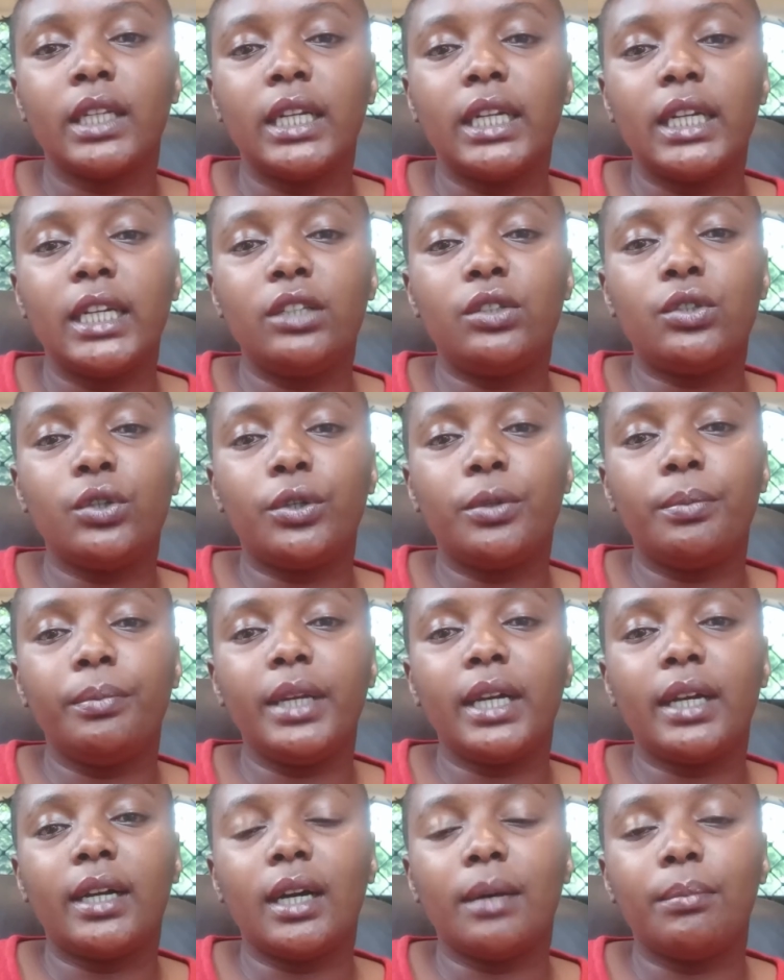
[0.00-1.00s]
It took me a
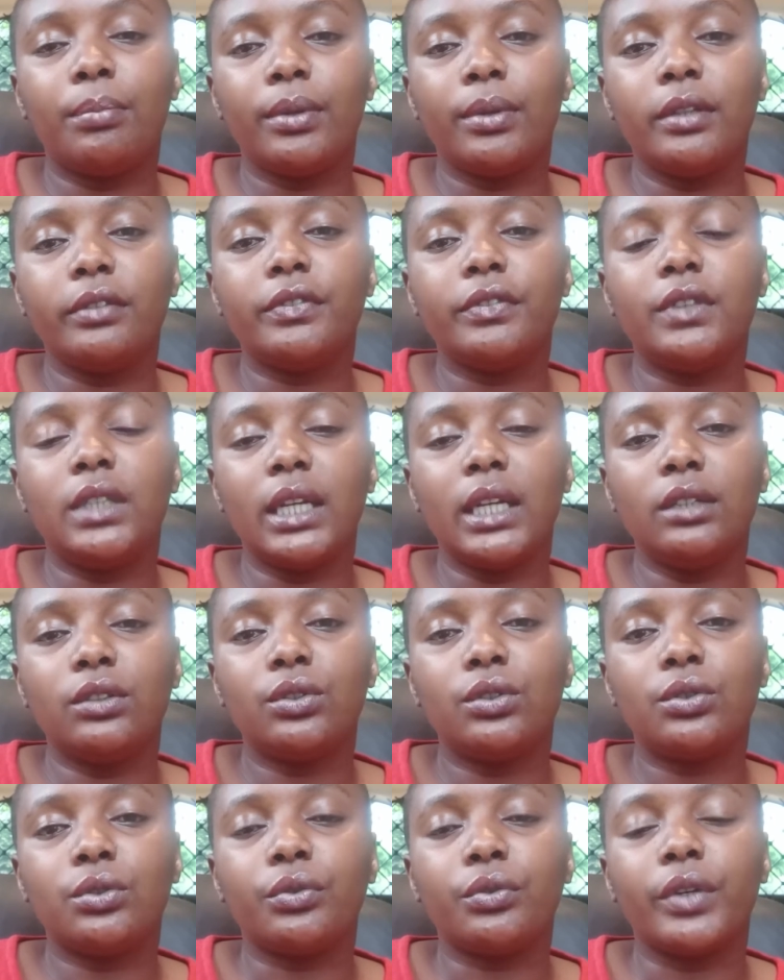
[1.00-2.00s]
couple of days
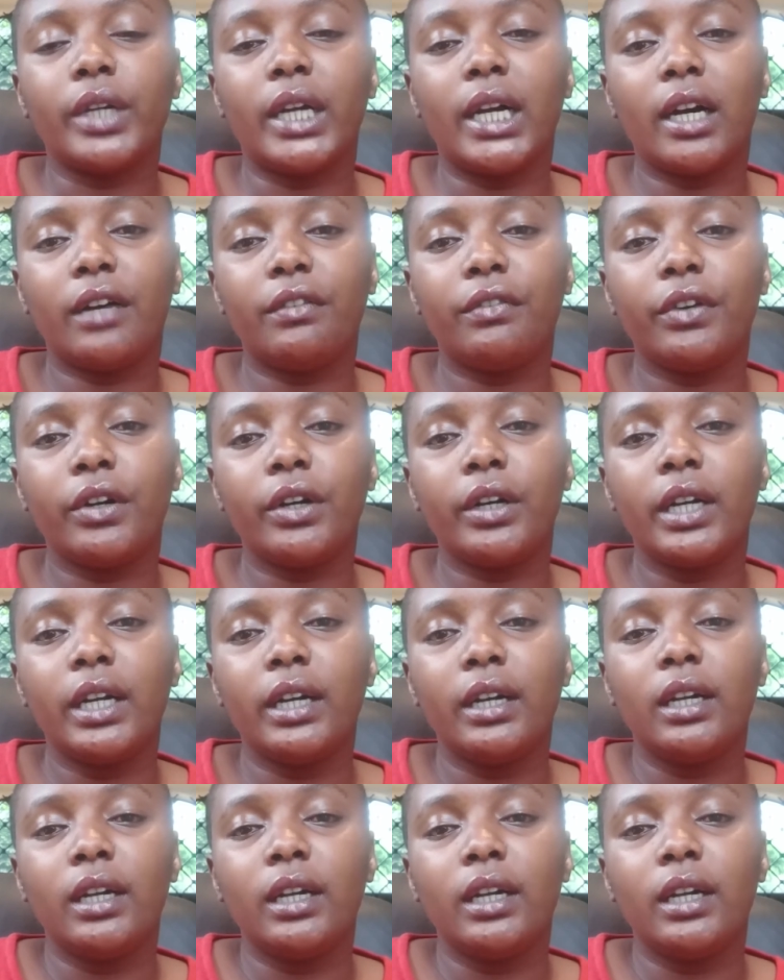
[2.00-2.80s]
to recover.